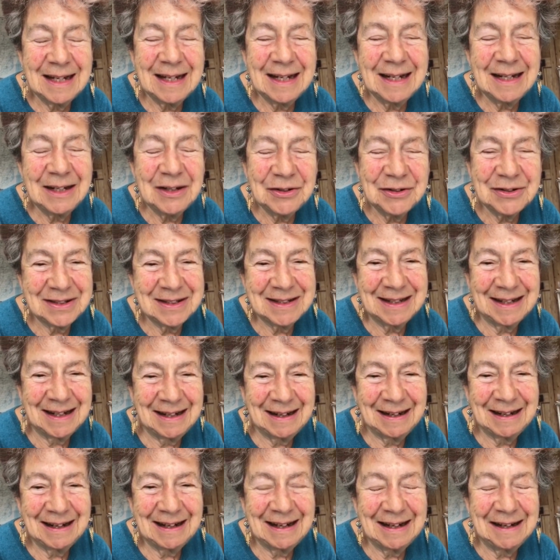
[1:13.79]

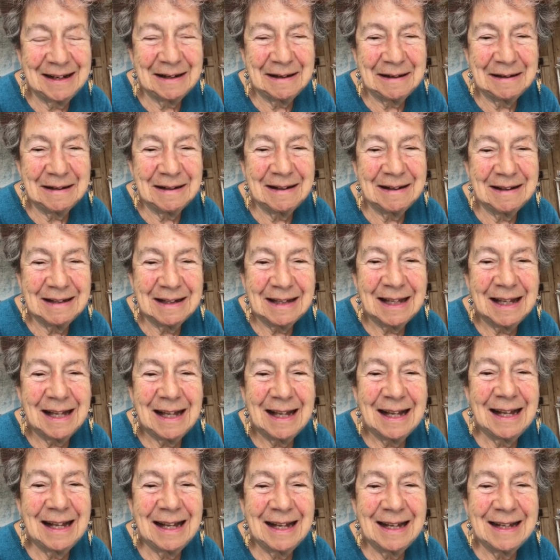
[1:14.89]
interesting
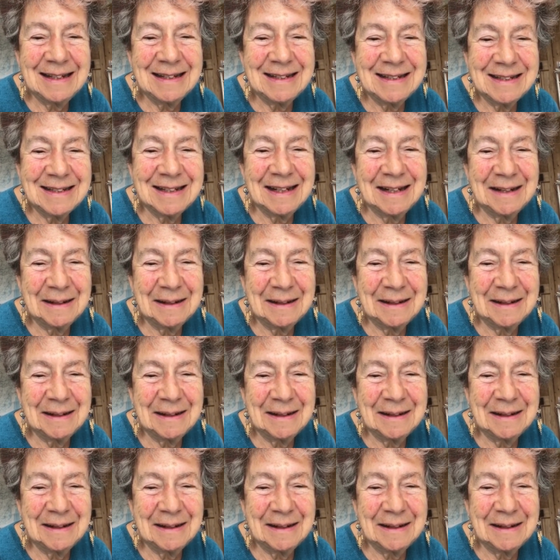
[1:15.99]
and